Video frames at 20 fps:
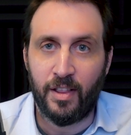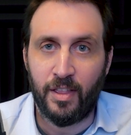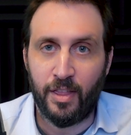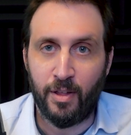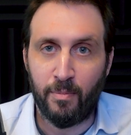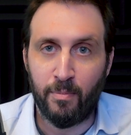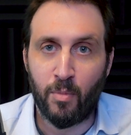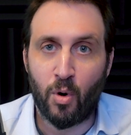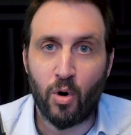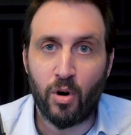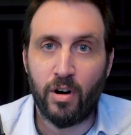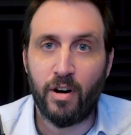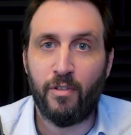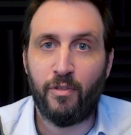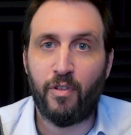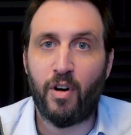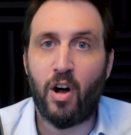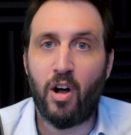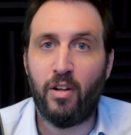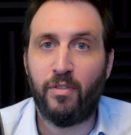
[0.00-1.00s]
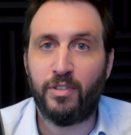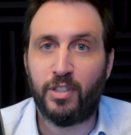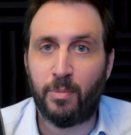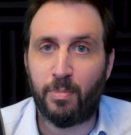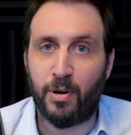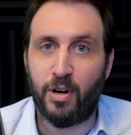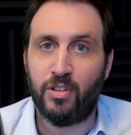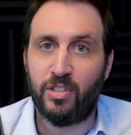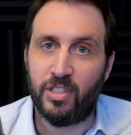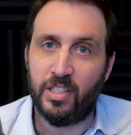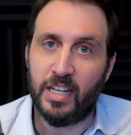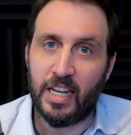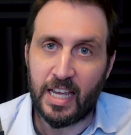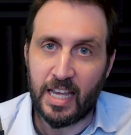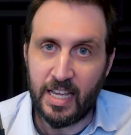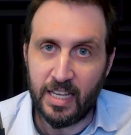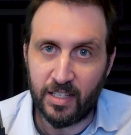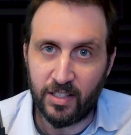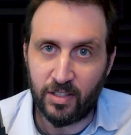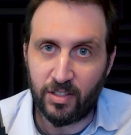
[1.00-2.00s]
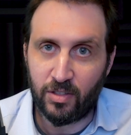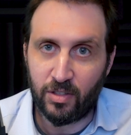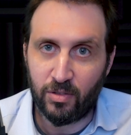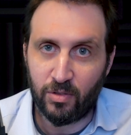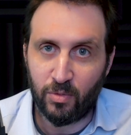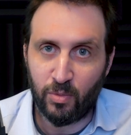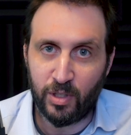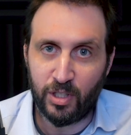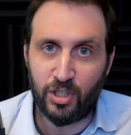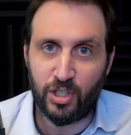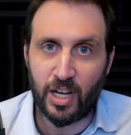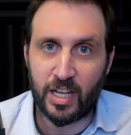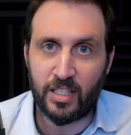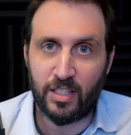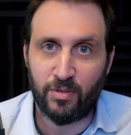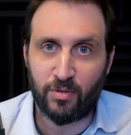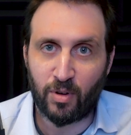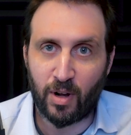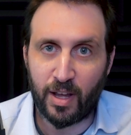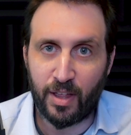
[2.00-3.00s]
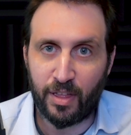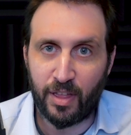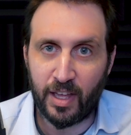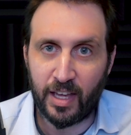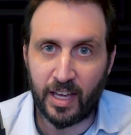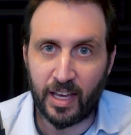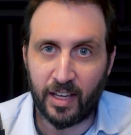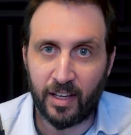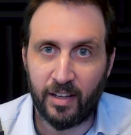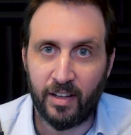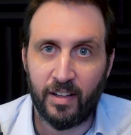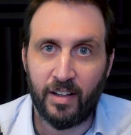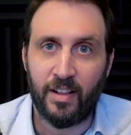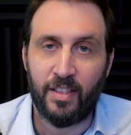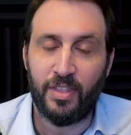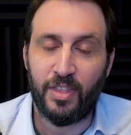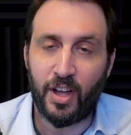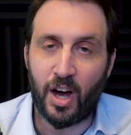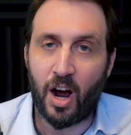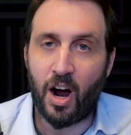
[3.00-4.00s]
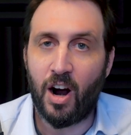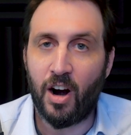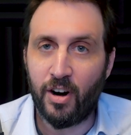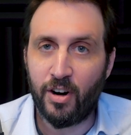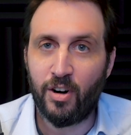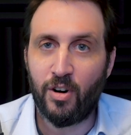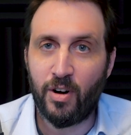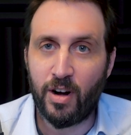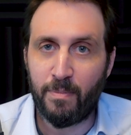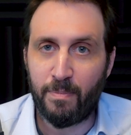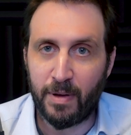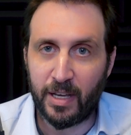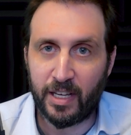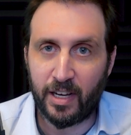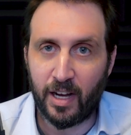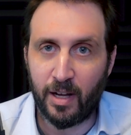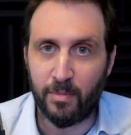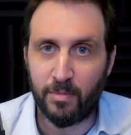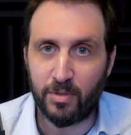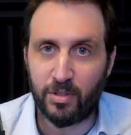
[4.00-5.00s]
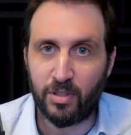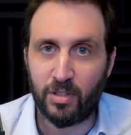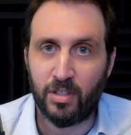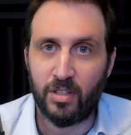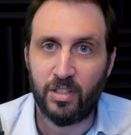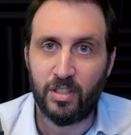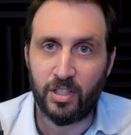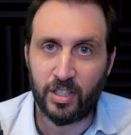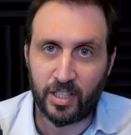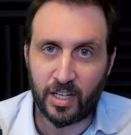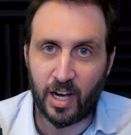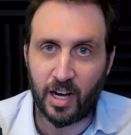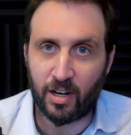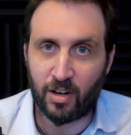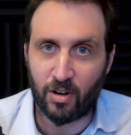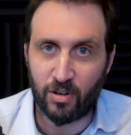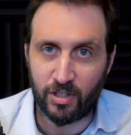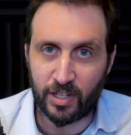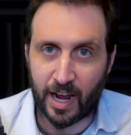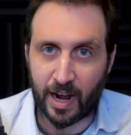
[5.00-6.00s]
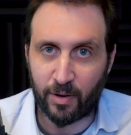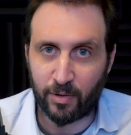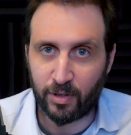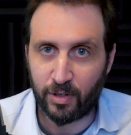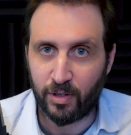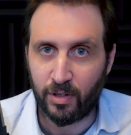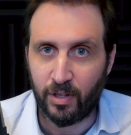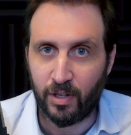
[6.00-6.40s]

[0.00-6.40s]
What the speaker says: the more evolved a person is with shades of gray thinking, the harder it becomes to conquer doubt.